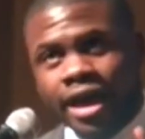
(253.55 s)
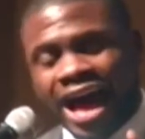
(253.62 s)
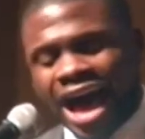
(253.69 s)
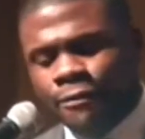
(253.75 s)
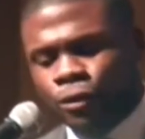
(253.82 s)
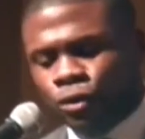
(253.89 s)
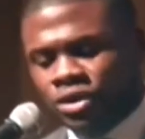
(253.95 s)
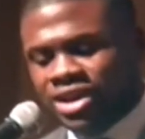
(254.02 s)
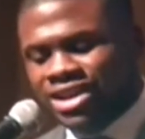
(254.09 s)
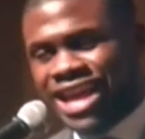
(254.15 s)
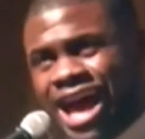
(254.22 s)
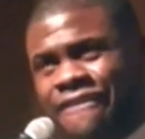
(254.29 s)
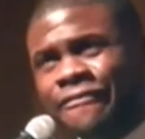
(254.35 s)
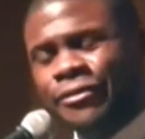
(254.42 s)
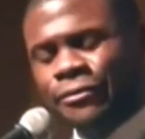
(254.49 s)
I will
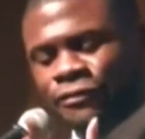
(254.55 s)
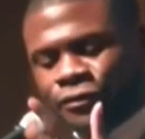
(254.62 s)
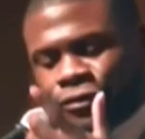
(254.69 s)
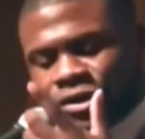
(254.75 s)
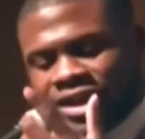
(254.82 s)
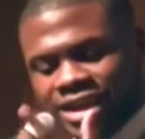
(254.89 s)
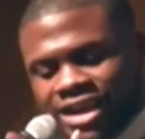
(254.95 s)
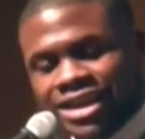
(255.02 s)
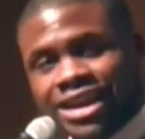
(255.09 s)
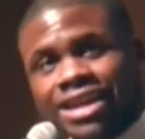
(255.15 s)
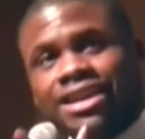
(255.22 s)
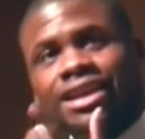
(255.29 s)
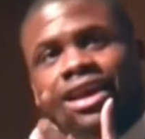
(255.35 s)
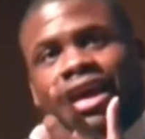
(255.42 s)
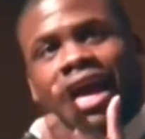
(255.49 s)
never
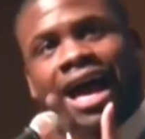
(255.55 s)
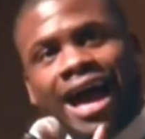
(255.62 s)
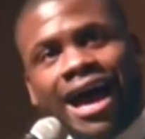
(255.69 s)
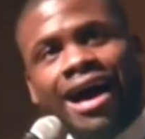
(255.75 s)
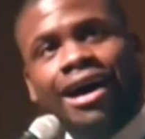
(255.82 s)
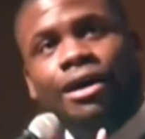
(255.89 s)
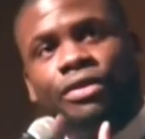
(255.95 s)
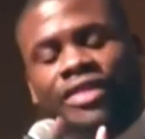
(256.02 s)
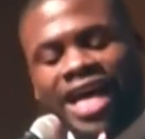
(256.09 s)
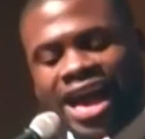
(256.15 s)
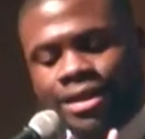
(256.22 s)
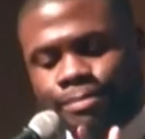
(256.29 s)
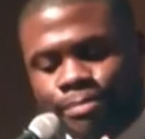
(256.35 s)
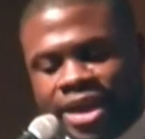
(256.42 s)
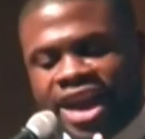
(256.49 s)
forget how
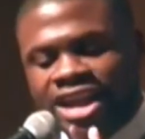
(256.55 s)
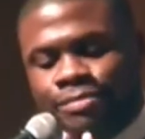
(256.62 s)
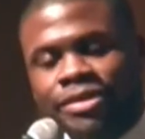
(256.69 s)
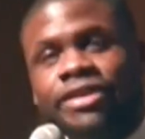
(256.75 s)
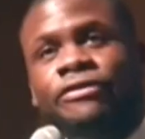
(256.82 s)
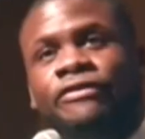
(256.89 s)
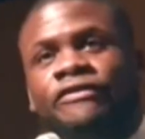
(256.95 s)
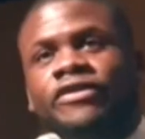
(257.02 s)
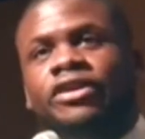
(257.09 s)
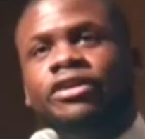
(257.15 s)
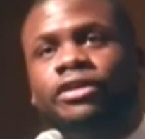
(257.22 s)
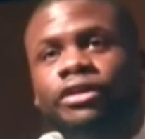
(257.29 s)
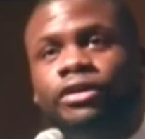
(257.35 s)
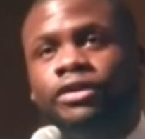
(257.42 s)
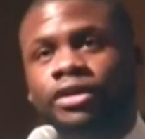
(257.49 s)
that made me
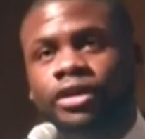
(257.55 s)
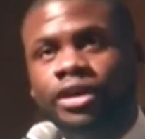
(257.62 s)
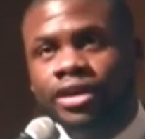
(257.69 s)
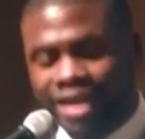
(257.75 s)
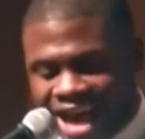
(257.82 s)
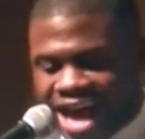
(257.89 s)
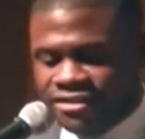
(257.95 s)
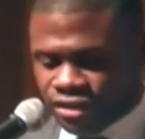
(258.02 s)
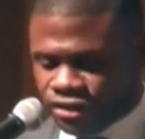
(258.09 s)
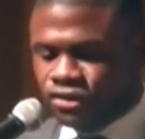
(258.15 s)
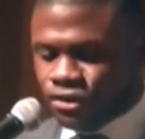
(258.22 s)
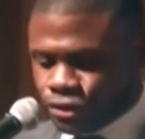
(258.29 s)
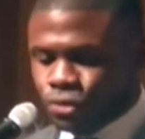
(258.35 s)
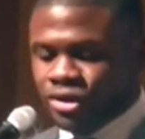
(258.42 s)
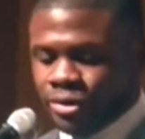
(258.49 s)
feel as
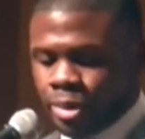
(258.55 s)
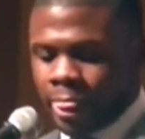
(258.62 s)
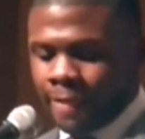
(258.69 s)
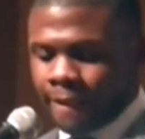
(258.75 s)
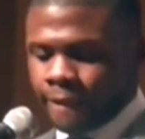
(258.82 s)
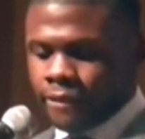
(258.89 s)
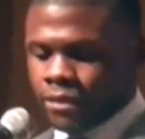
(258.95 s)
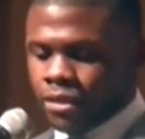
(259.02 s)
a student.